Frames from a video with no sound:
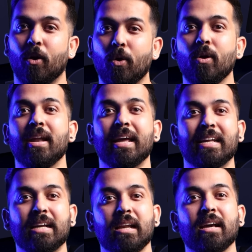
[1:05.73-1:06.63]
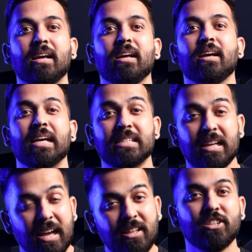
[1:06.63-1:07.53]
Hold and click is
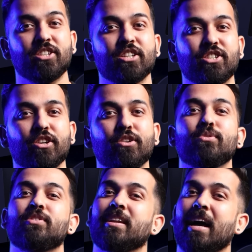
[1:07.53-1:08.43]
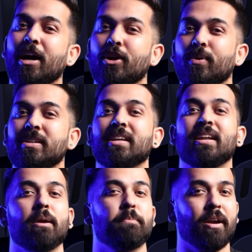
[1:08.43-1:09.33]
another gesture used in iOS
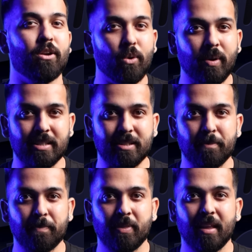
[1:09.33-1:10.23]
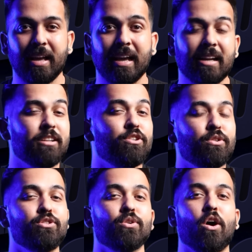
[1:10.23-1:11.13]
and iPadOS. It is
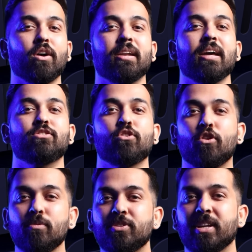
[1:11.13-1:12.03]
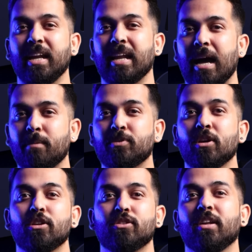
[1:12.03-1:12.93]
used to organize home screen apps
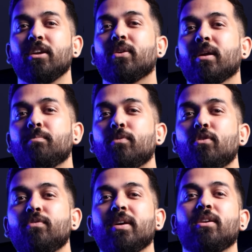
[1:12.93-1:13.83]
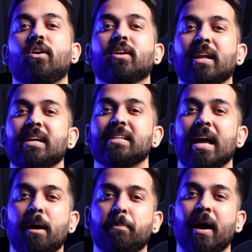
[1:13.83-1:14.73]
so that you can move and organize
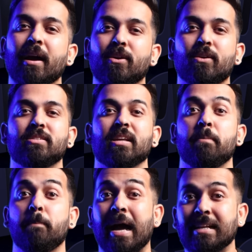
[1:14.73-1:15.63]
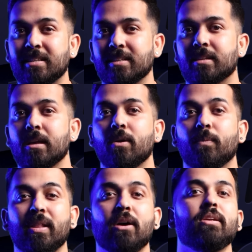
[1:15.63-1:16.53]
app icons in batches
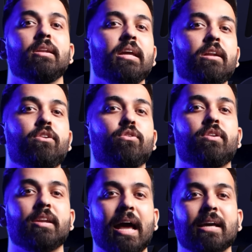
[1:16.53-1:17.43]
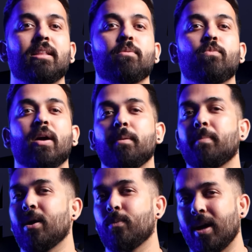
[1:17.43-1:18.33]
without the need to drag them one
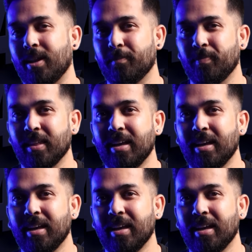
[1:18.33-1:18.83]
by one.